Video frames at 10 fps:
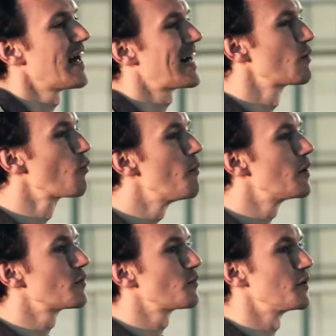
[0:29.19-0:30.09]
and a
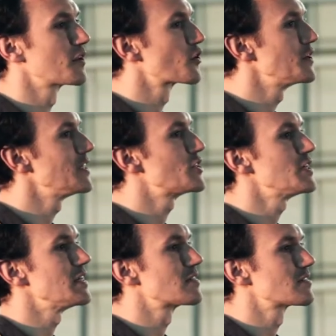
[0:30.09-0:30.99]
woman with green cheeks